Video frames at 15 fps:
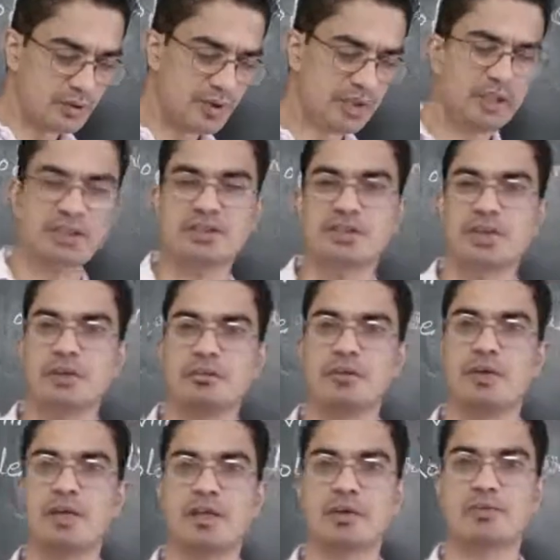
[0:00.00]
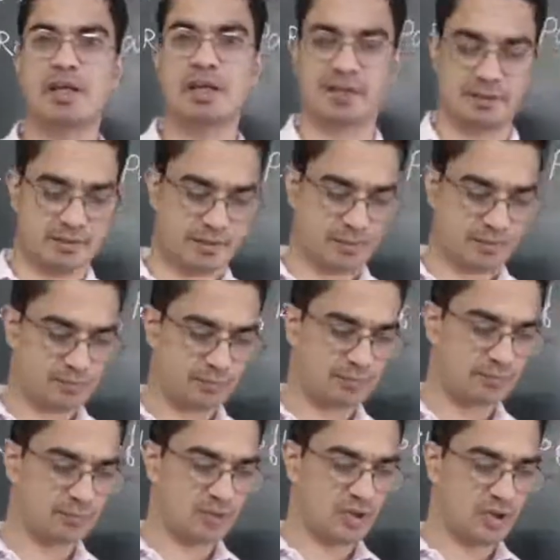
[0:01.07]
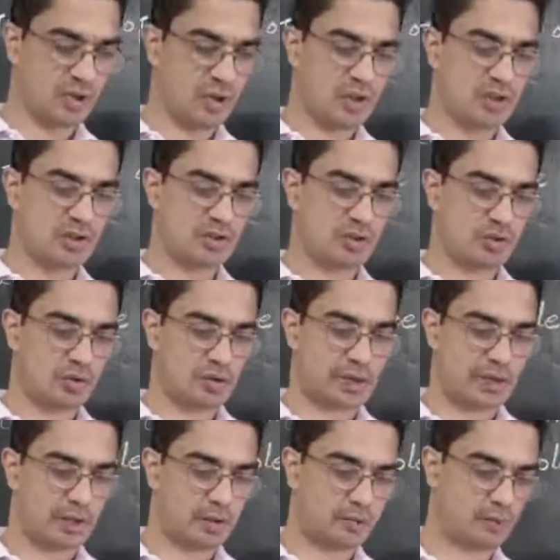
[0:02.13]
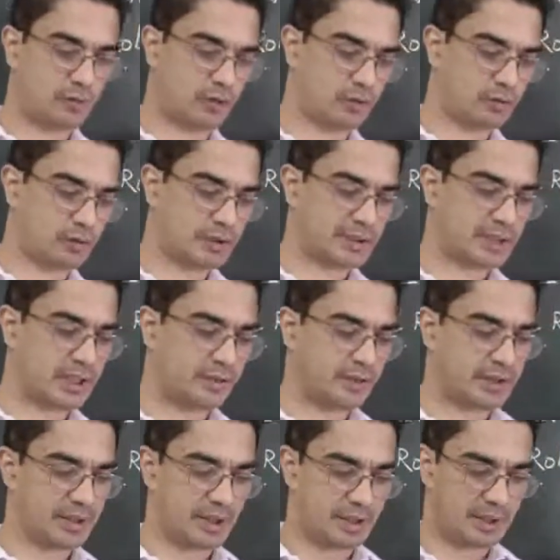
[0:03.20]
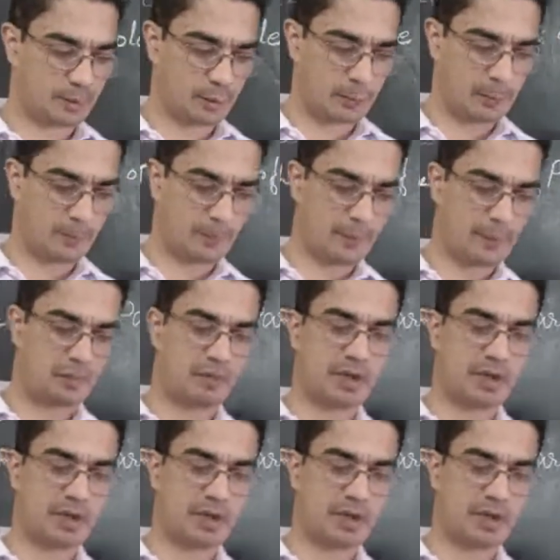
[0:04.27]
Then let's see, fill in the blanks. So there are 4 words given there.